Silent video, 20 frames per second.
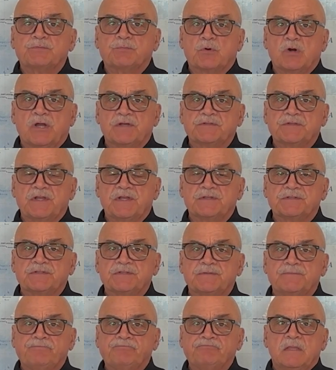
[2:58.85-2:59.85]

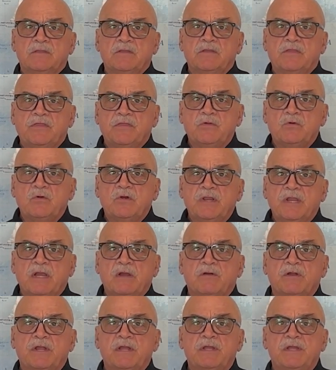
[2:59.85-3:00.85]
process. The third
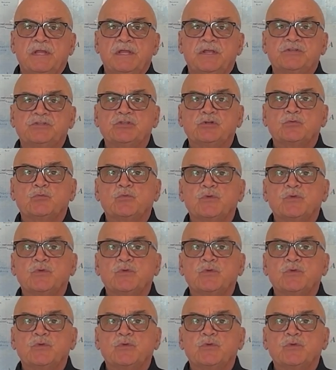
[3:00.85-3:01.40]
area is your